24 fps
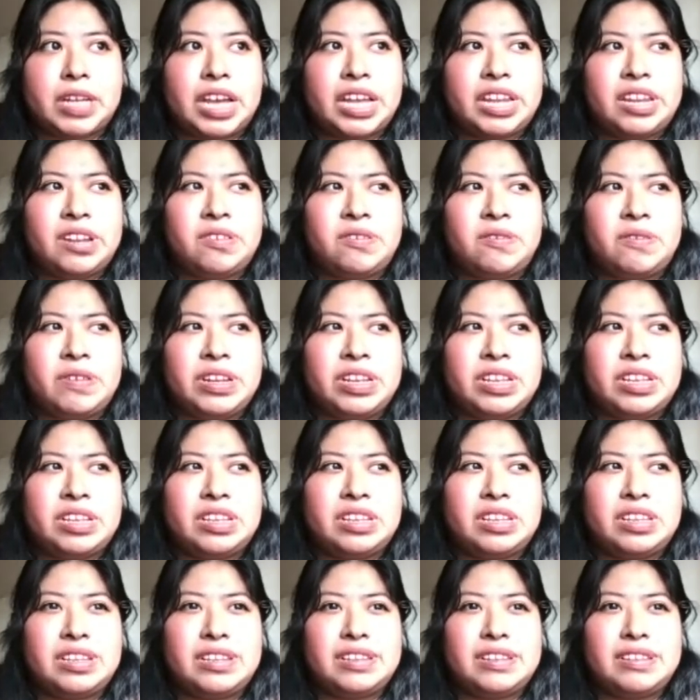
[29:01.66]
know
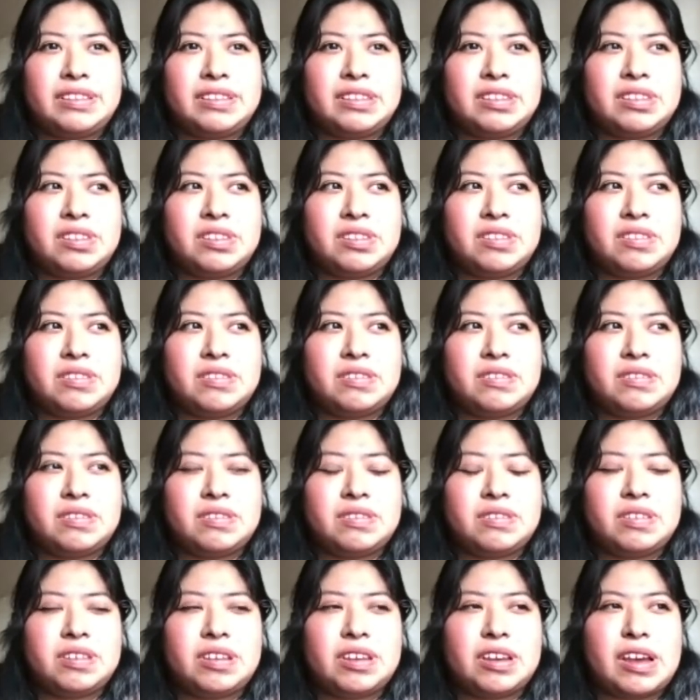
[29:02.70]
when,
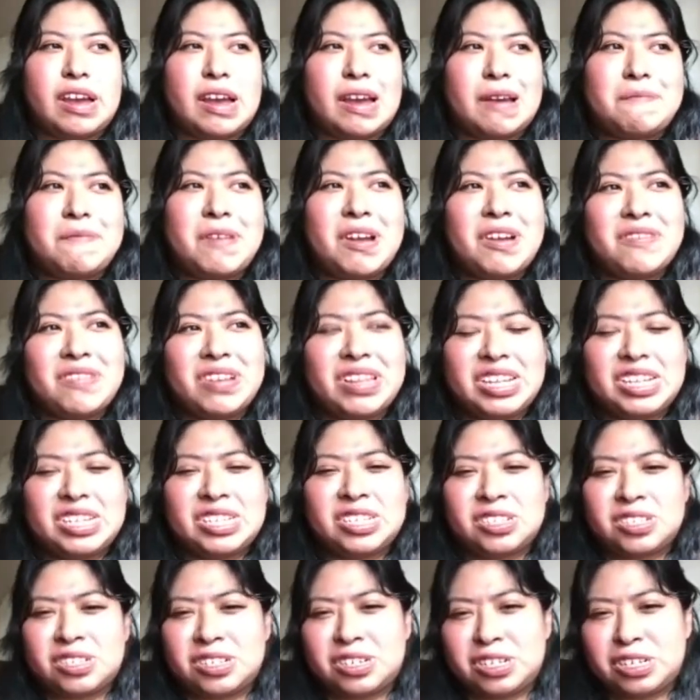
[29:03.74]
I'm not really
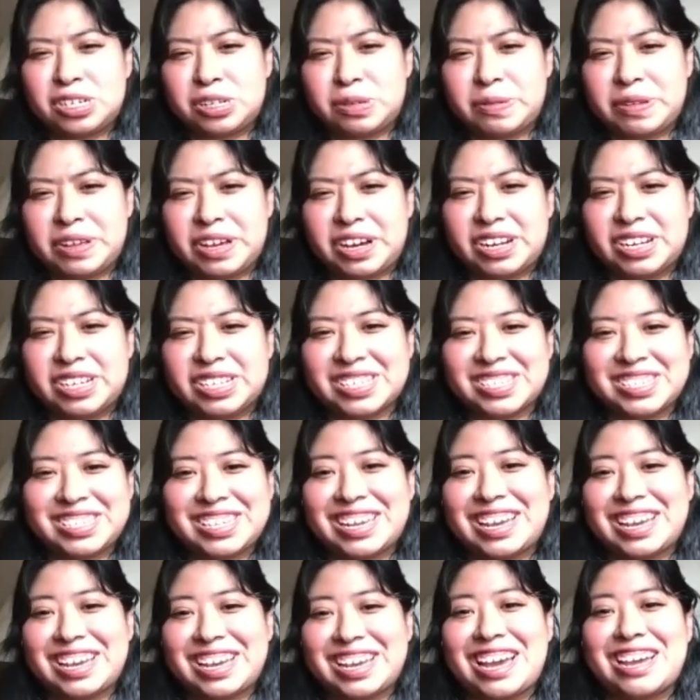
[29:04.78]
sure, to be honest, because,
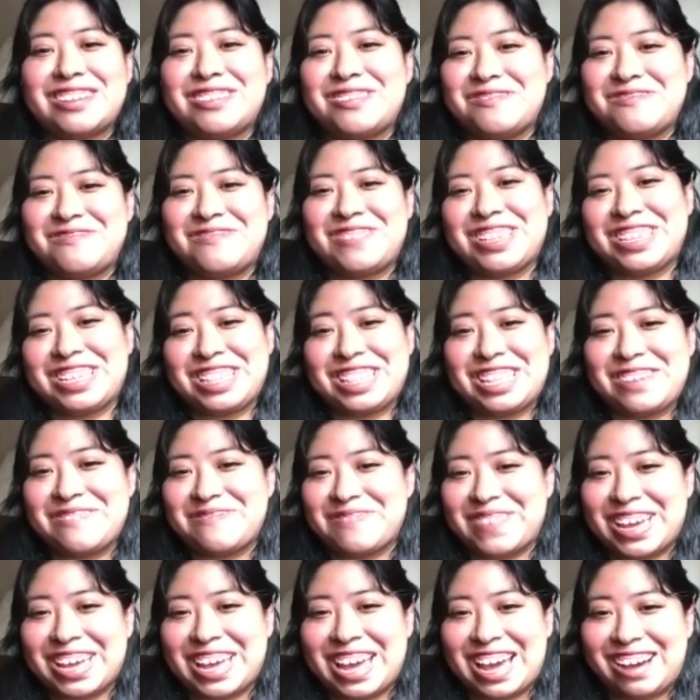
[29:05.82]
like, I don't really leave
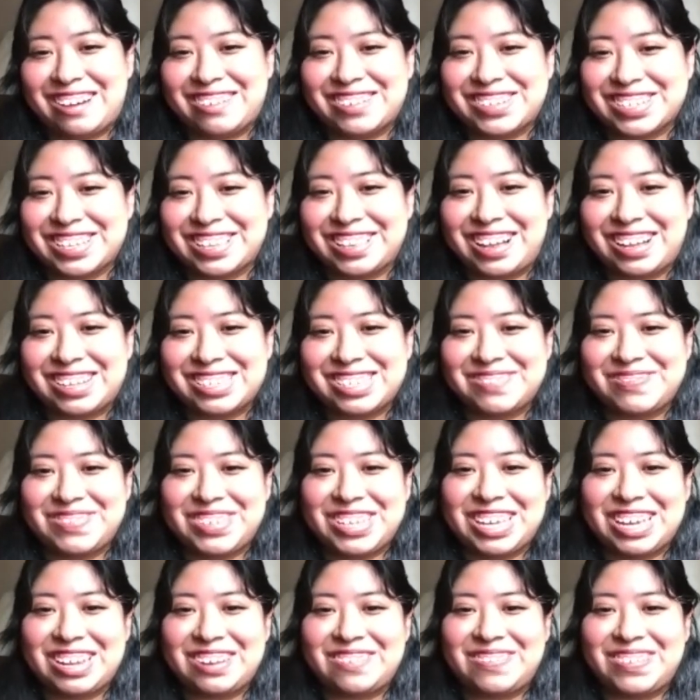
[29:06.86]
my house a lot to
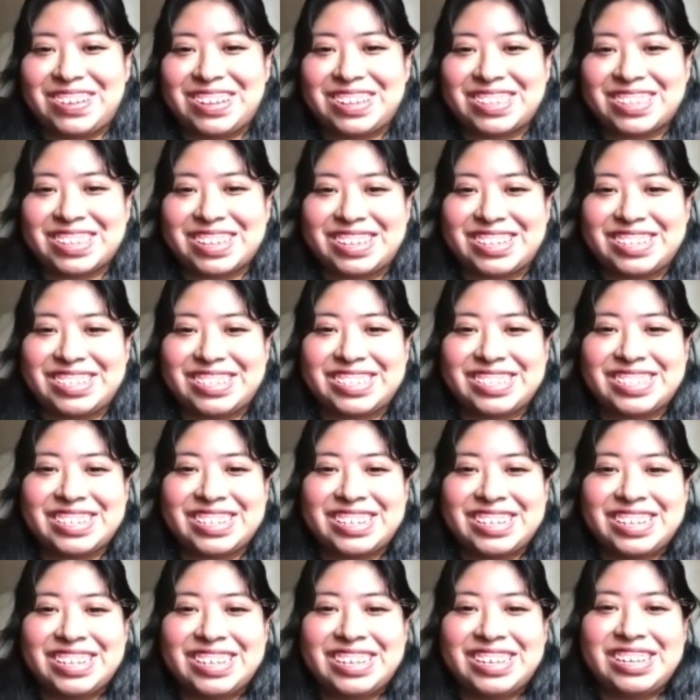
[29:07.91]
begin with, because,
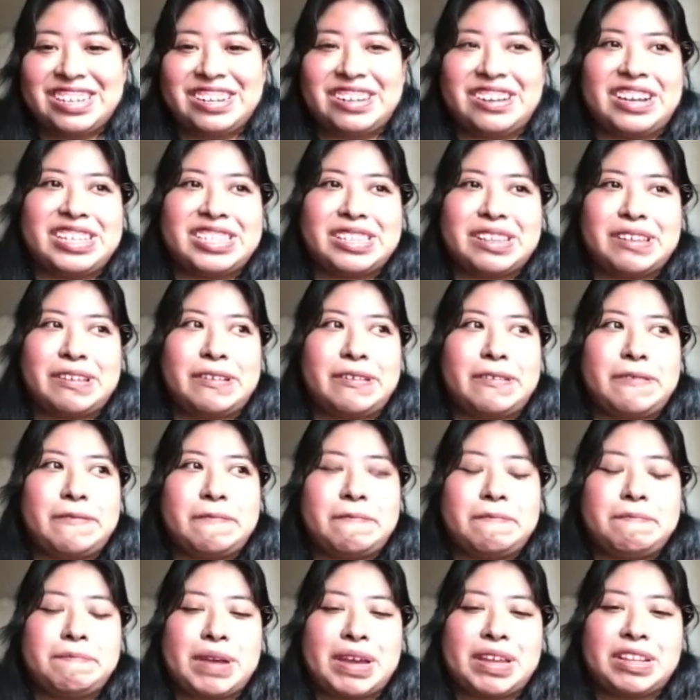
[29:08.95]
you know,
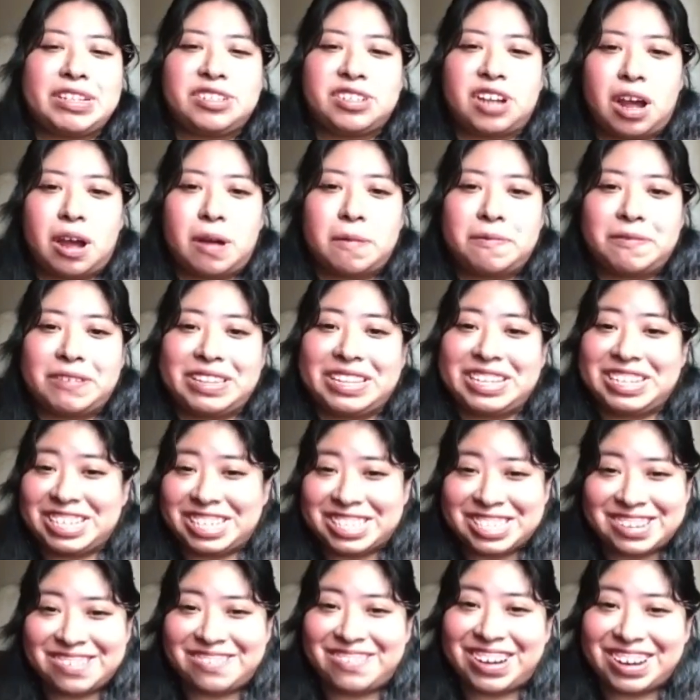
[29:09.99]
my job really
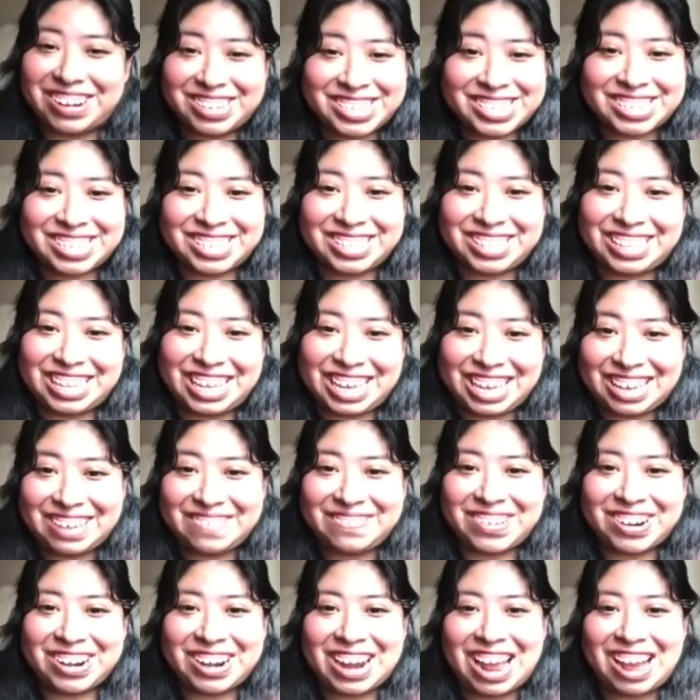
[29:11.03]
doesn't want us to leave
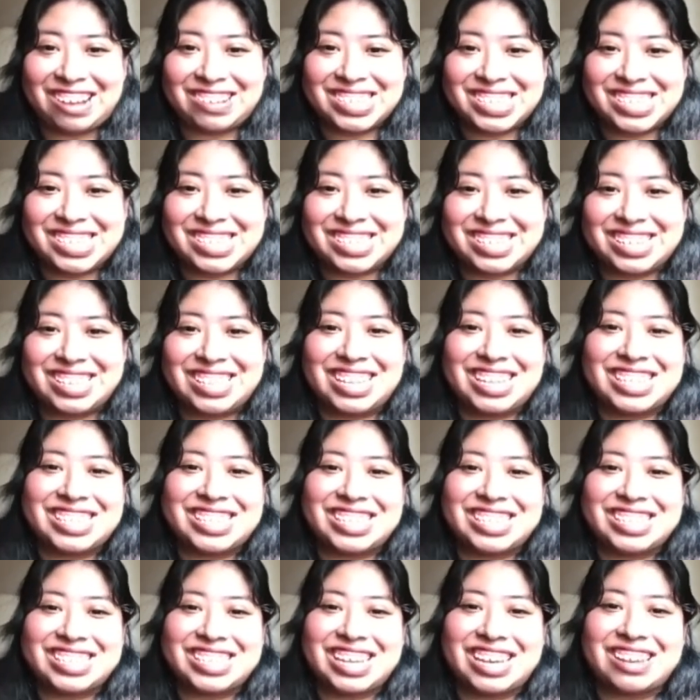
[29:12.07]
our houses unless
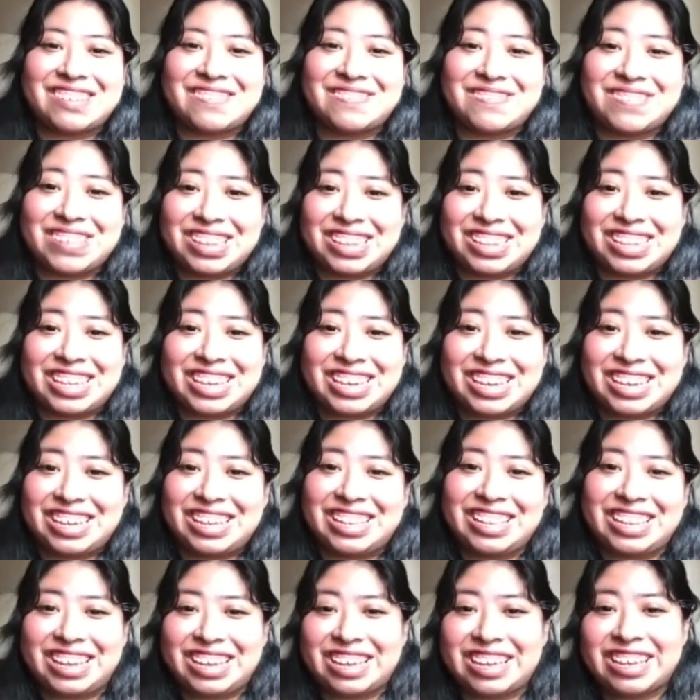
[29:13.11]
it's, like, really,
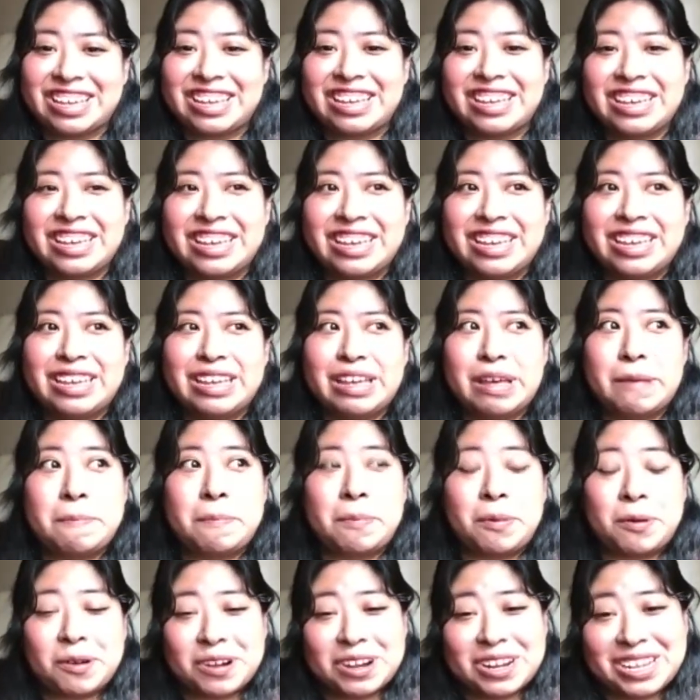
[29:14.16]
like,
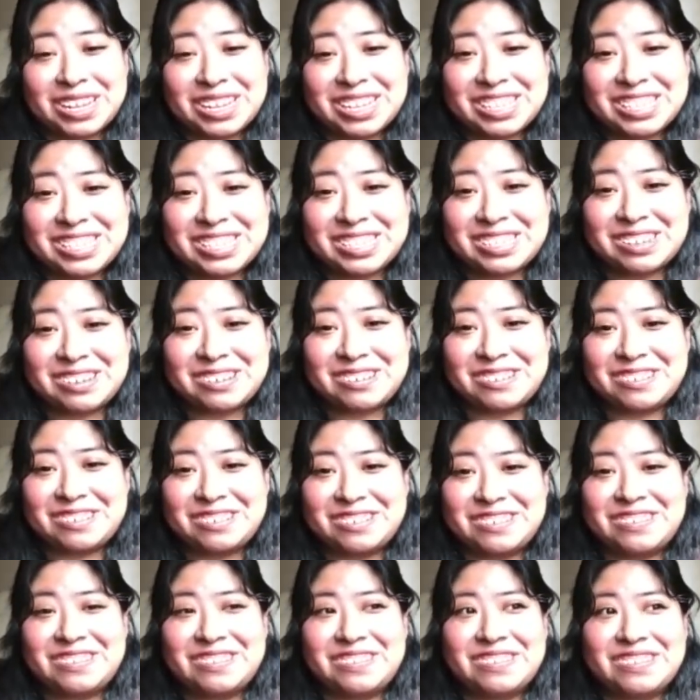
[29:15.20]
important.
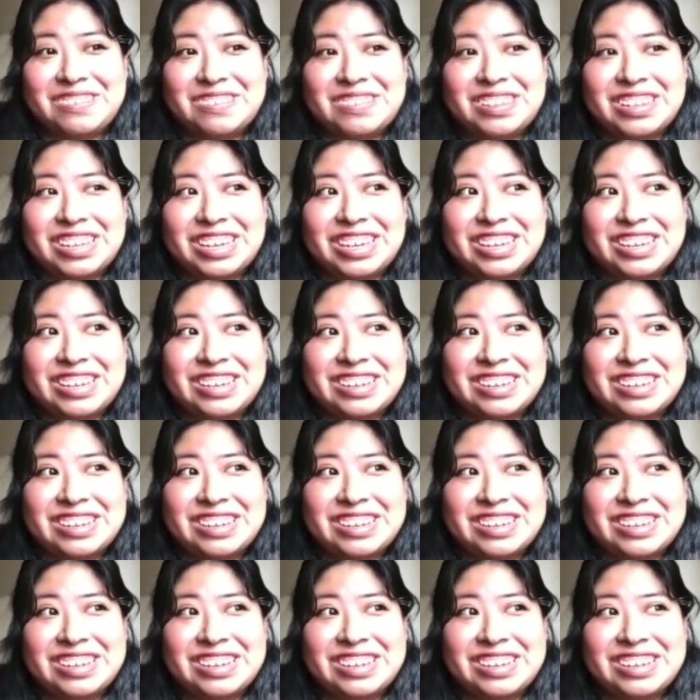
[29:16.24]
So, like,